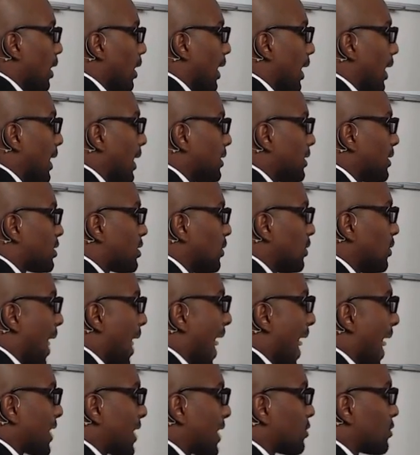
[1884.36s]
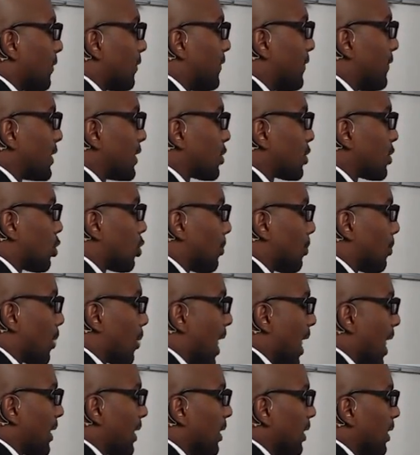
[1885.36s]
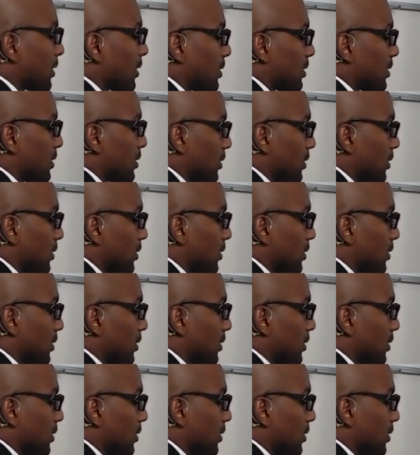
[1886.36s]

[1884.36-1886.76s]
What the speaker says: into an actual physical product.